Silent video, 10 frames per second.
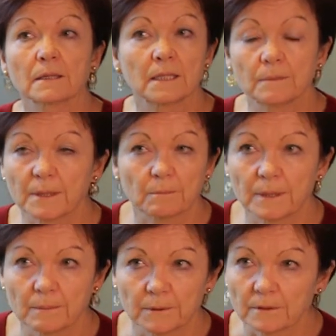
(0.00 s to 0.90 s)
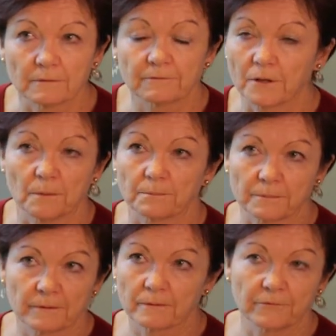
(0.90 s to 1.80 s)
keeping people from
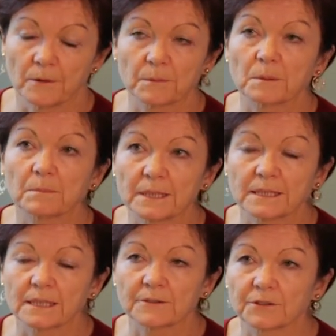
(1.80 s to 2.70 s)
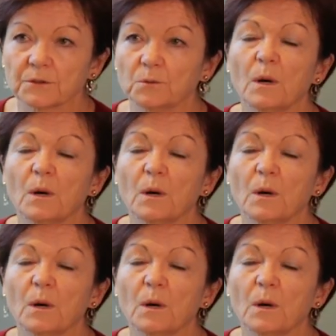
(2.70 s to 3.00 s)
completing at school?